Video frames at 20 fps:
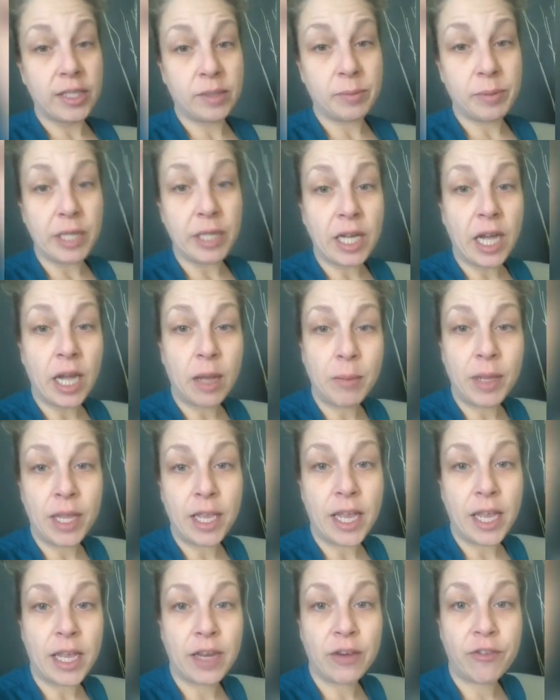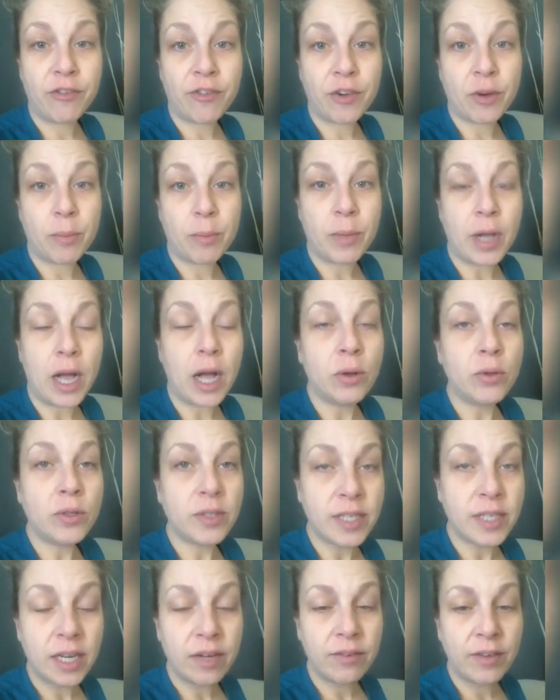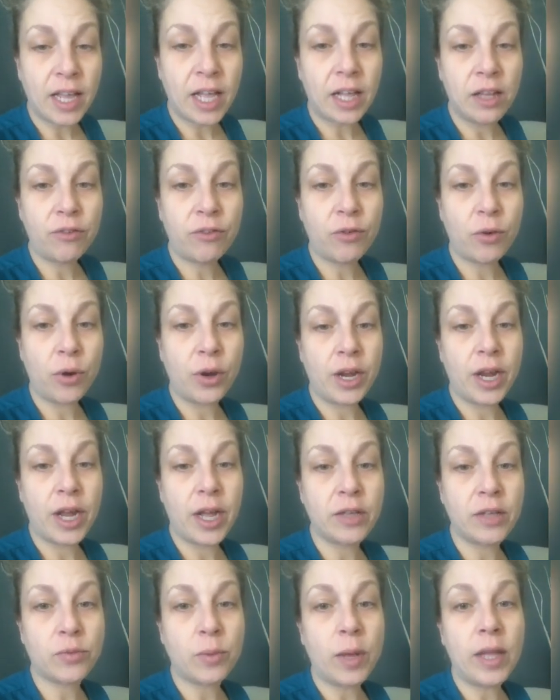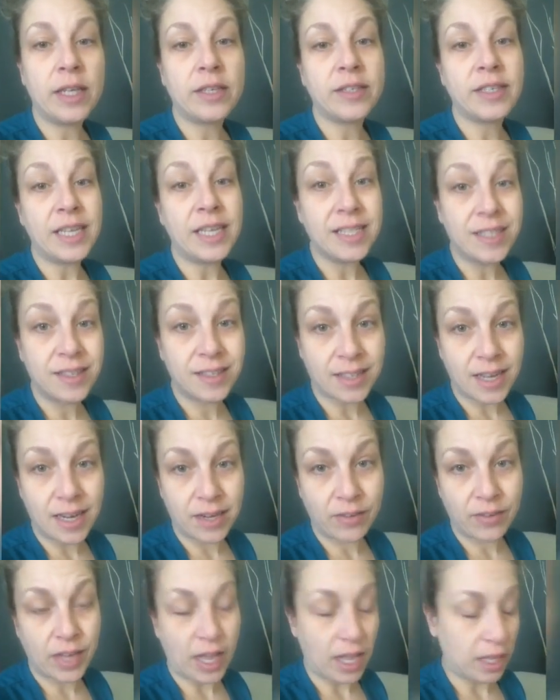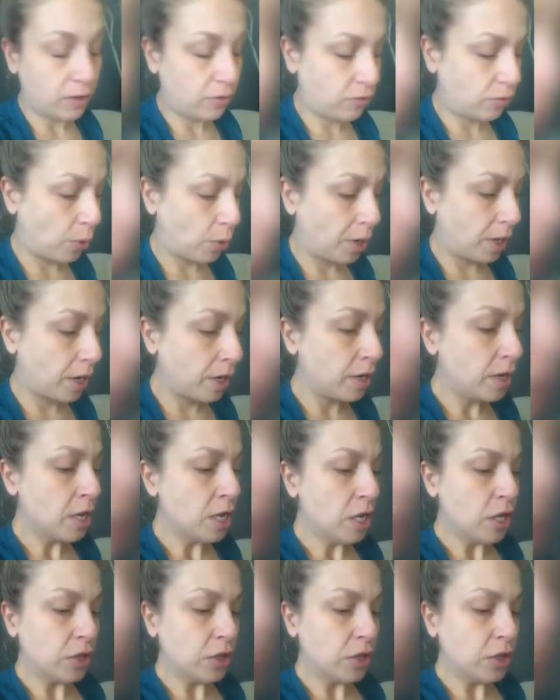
It's been coming in from outside of California as well as inside of California.